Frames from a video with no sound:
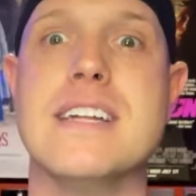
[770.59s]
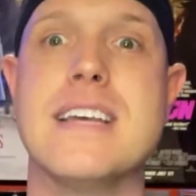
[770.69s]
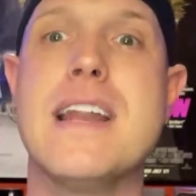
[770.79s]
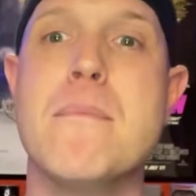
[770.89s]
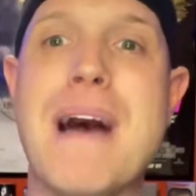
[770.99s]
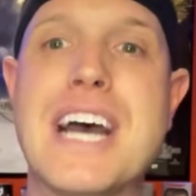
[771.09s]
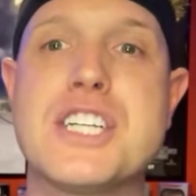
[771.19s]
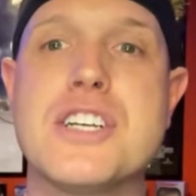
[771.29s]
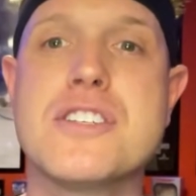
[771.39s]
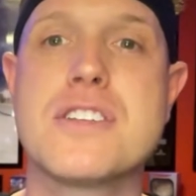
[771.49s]
And it
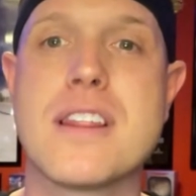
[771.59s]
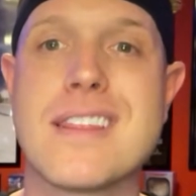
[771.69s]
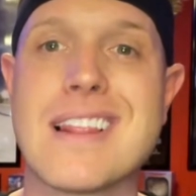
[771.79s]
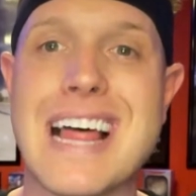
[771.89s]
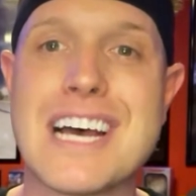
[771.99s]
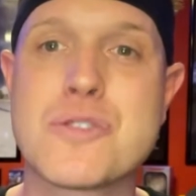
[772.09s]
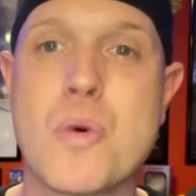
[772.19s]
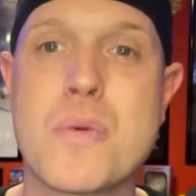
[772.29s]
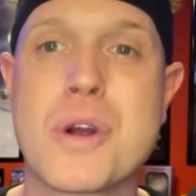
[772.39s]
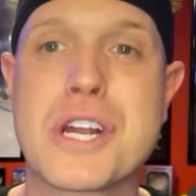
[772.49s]
matches the last
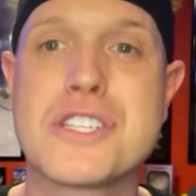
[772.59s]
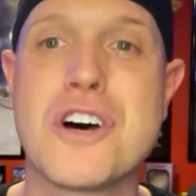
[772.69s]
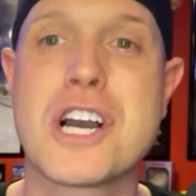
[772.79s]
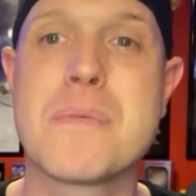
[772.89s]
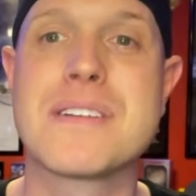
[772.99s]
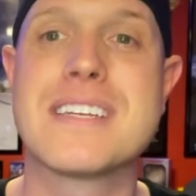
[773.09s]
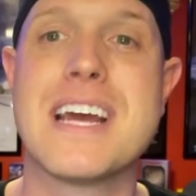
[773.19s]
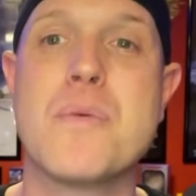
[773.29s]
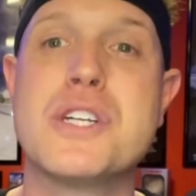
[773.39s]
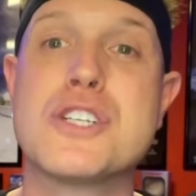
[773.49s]
one we're going to talk about today,
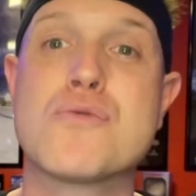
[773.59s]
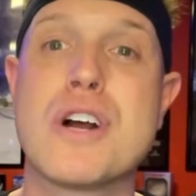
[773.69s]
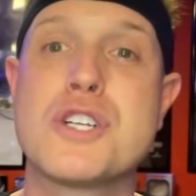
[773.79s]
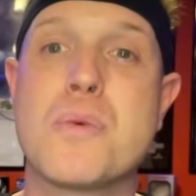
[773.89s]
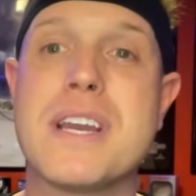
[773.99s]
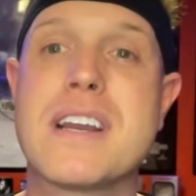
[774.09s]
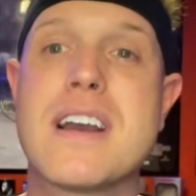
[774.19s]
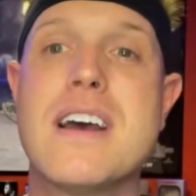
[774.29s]
which is Rush Week.